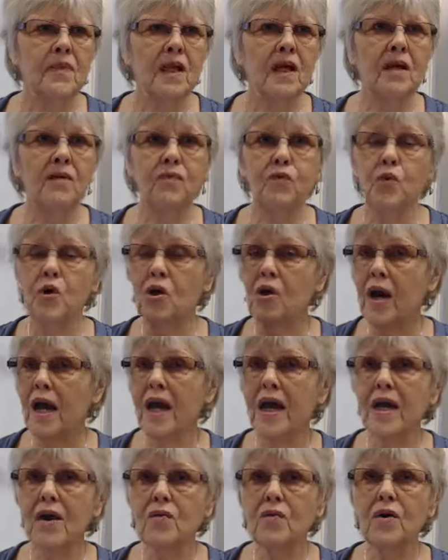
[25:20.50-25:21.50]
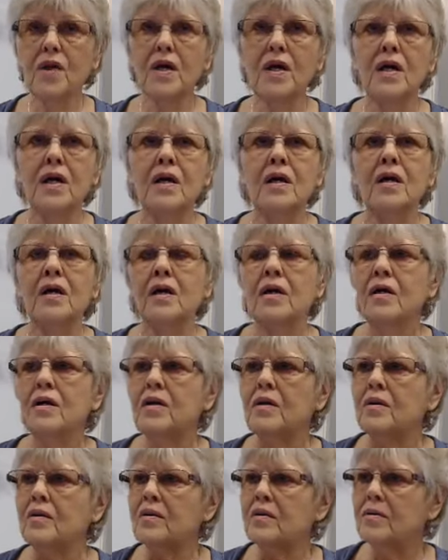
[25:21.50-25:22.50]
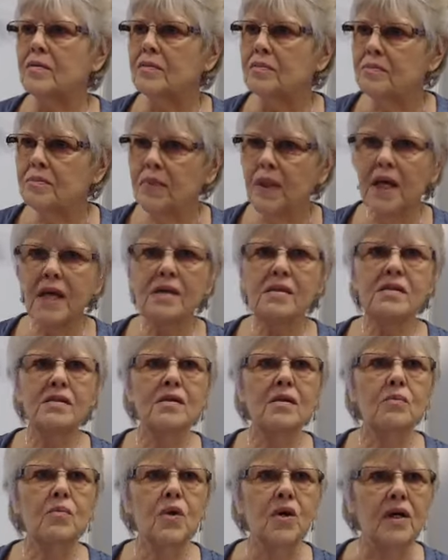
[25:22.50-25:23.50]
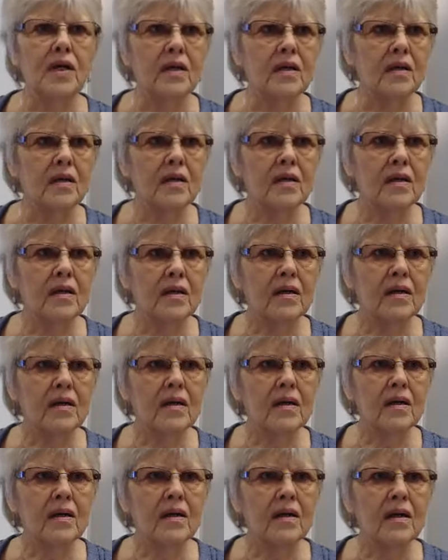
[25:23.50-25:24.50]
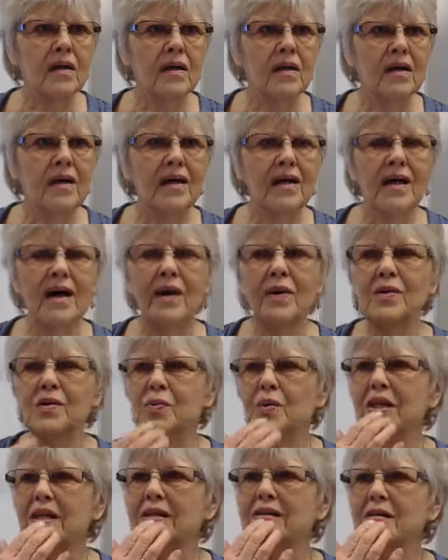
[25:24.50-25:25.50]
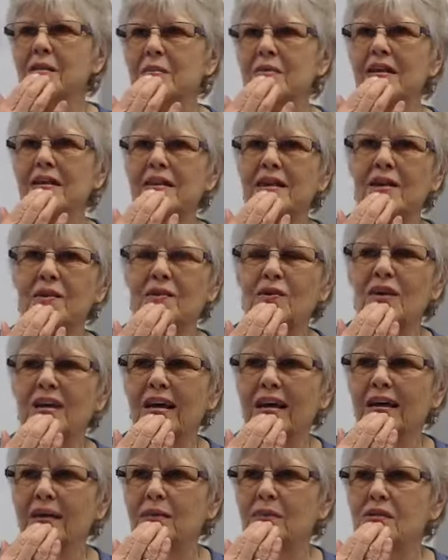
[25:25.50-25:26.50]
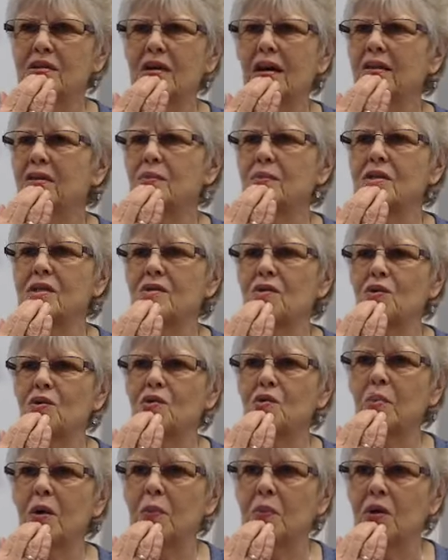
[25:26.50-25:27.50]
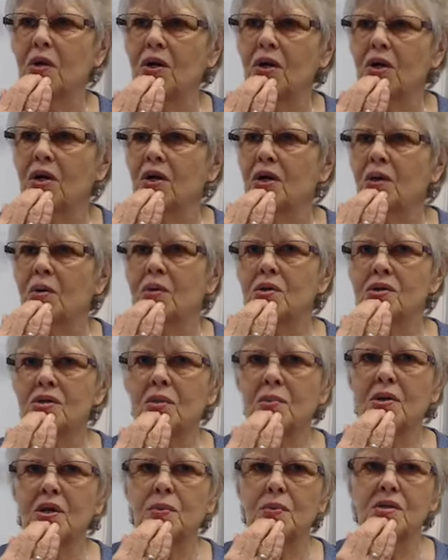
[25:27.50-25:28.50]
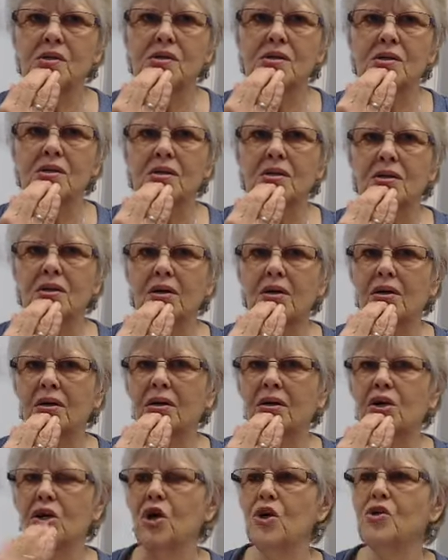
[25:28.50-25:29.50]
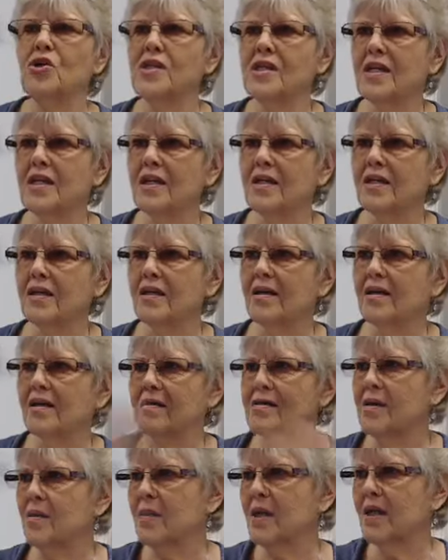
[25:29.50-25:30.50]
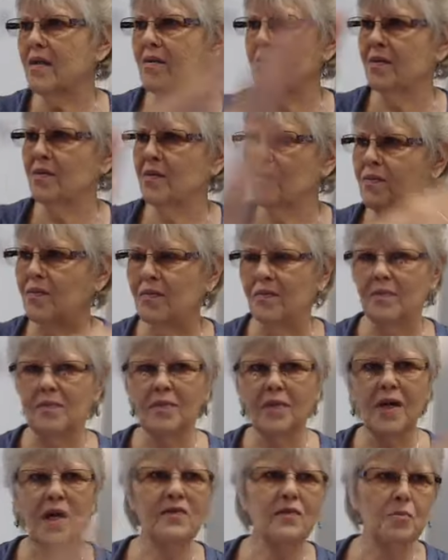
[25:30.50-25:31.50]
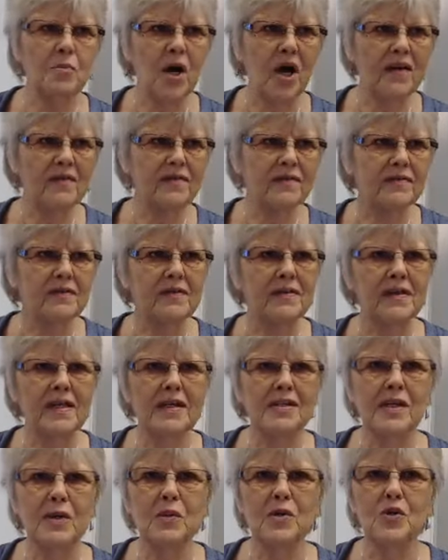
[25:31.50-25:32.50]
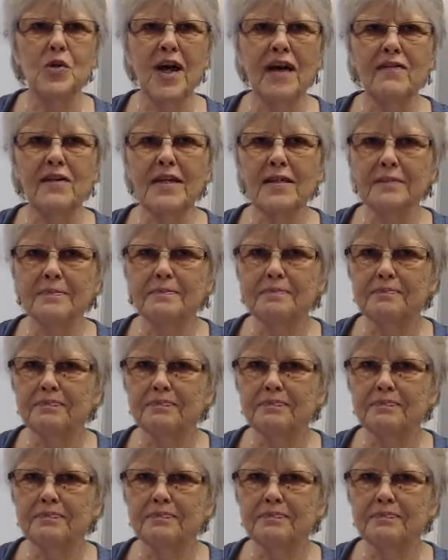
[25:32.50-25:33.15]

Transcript: If we're angry, bless someone. I was reading something the other day. It was I think it was in the newspaper where somebody was cursing somebody that cut them off as they were driving,